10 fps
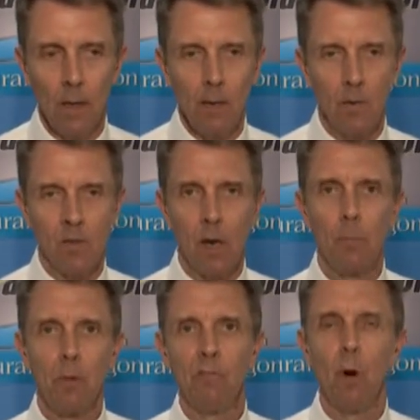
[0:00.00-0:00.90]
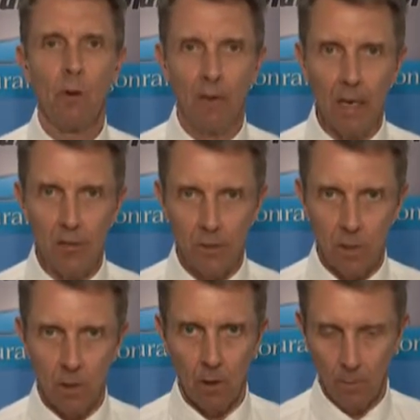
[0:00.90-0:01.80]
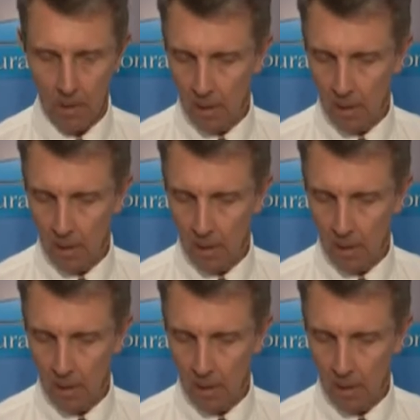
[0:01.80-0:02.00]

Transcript: And there's a couple of motivations here.